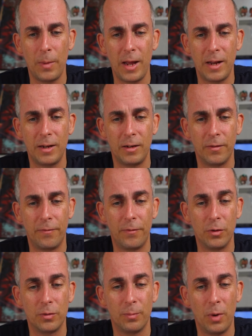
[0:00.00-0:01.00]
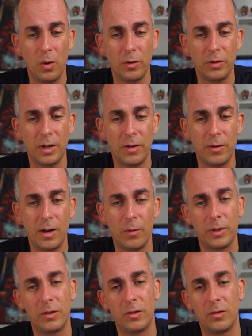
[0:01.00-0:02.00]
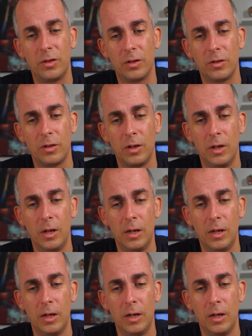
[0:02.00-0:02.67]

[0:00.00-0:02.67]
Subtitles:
I'm adding the first bonus area, which is just